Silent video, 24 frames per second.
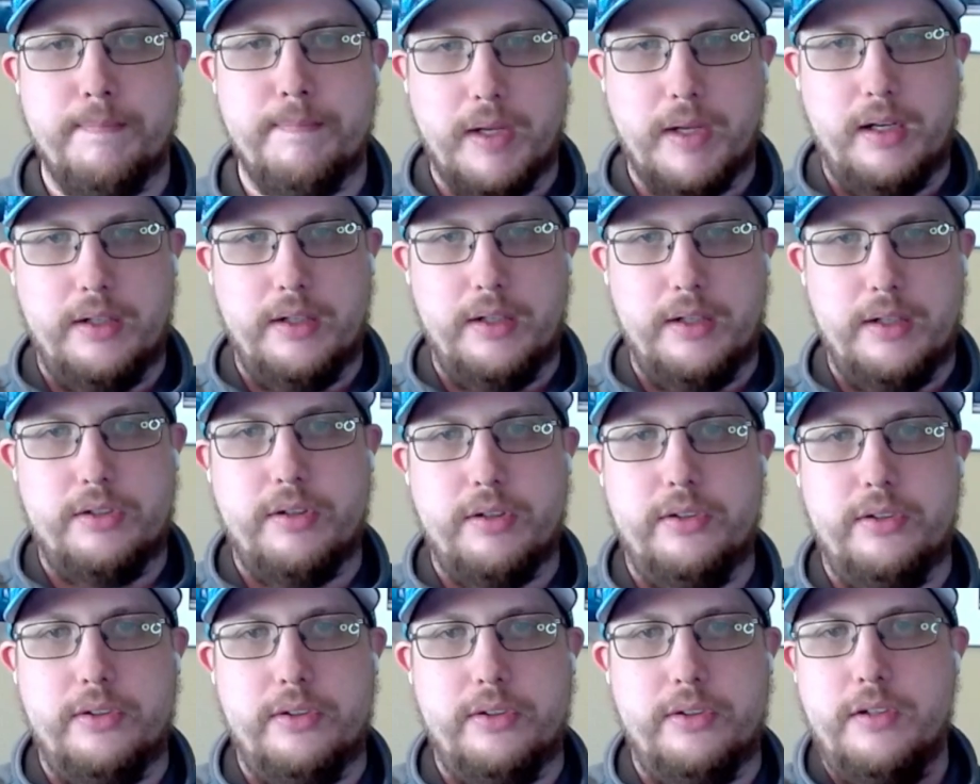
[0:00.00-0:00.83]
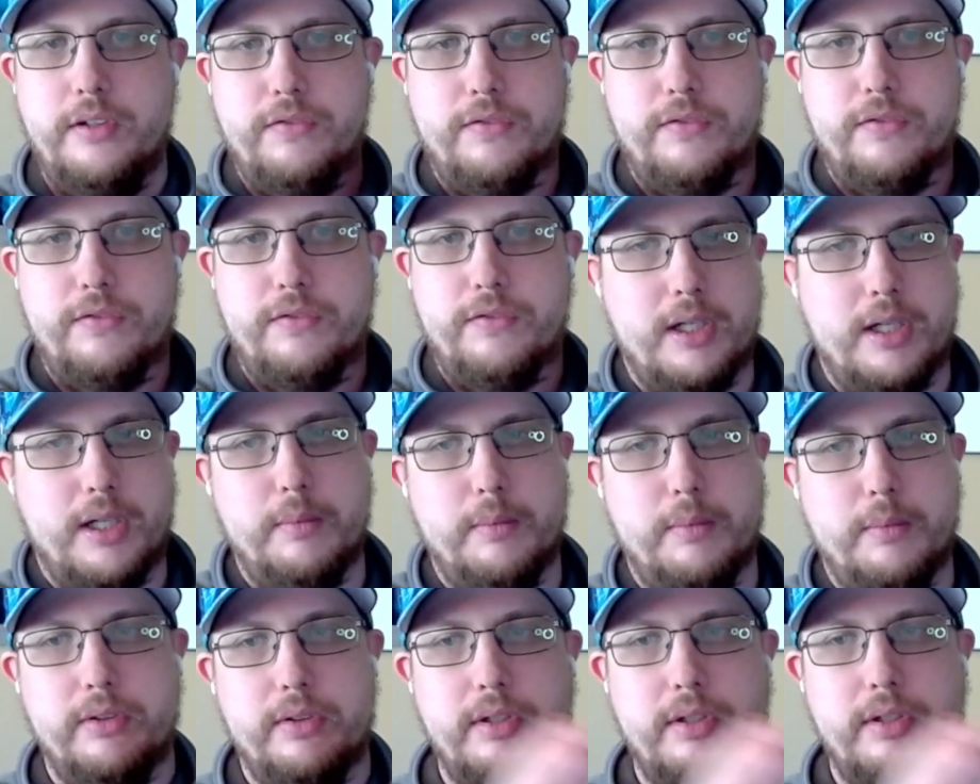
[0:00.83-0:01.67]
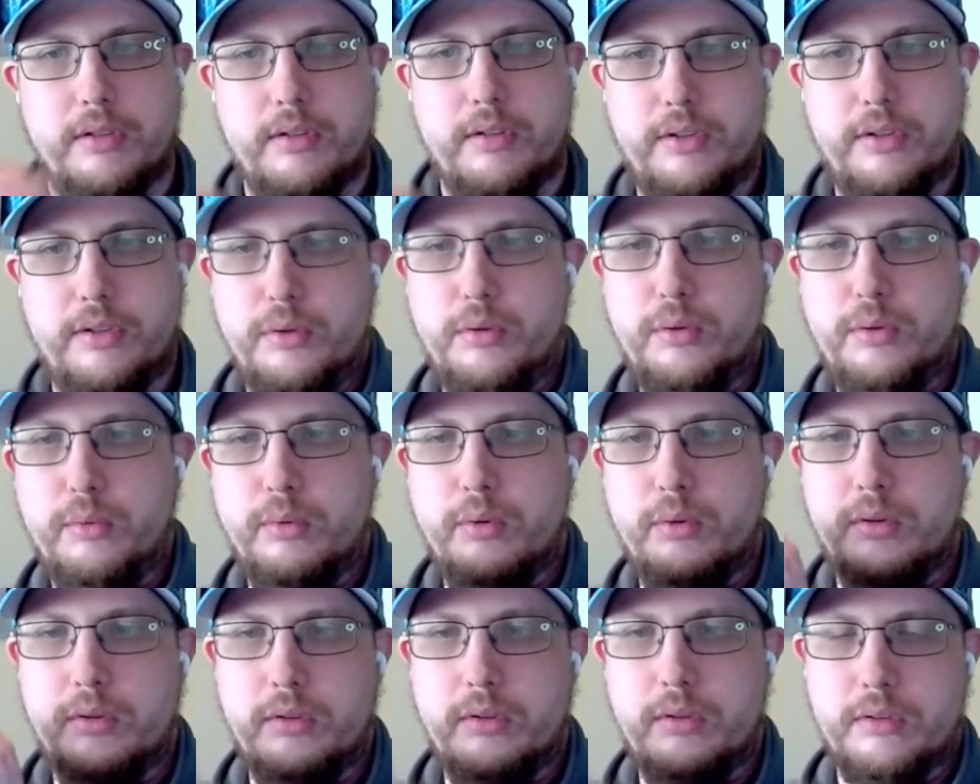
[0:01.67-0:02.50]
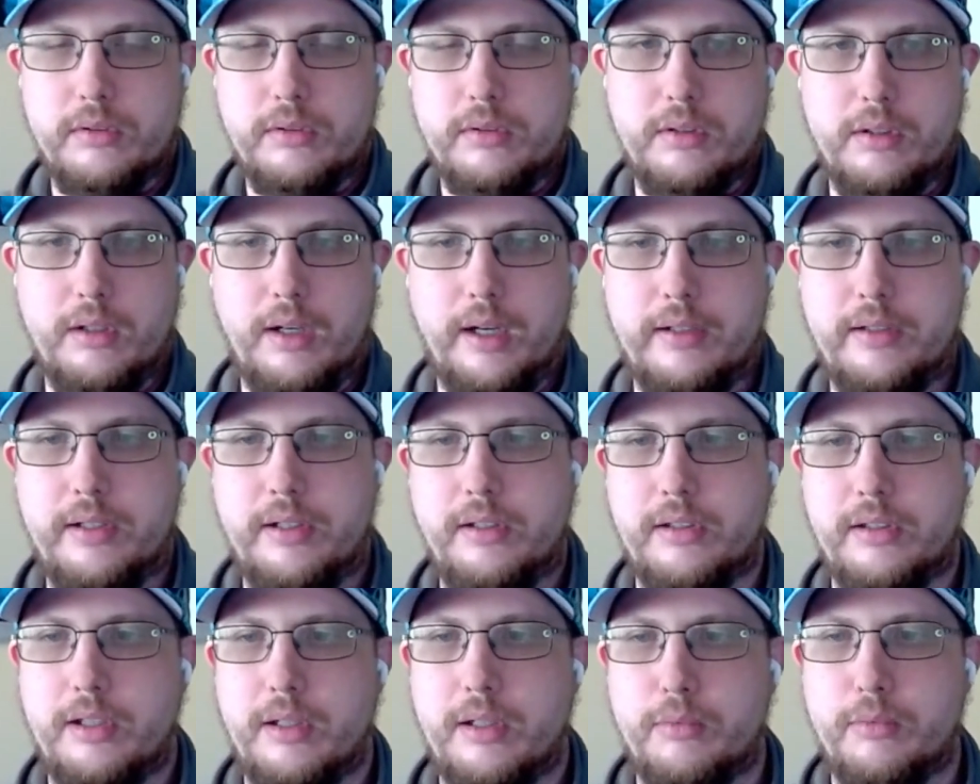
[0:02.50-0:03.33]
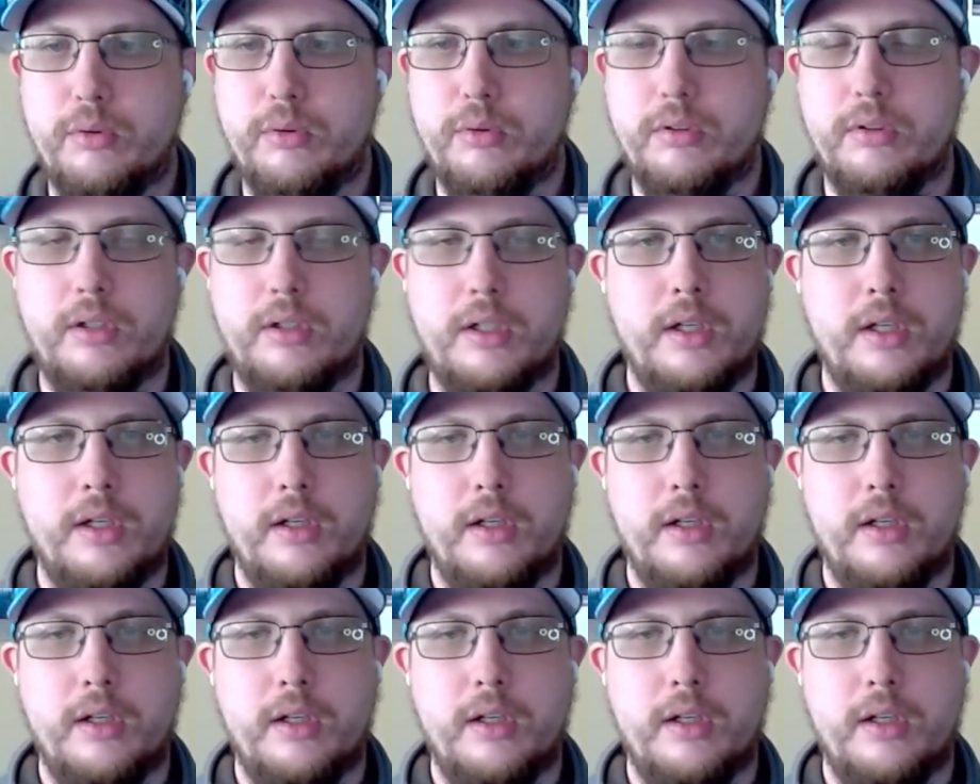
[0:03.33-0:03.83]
on the transition from Cherwell to your new ITSM tool,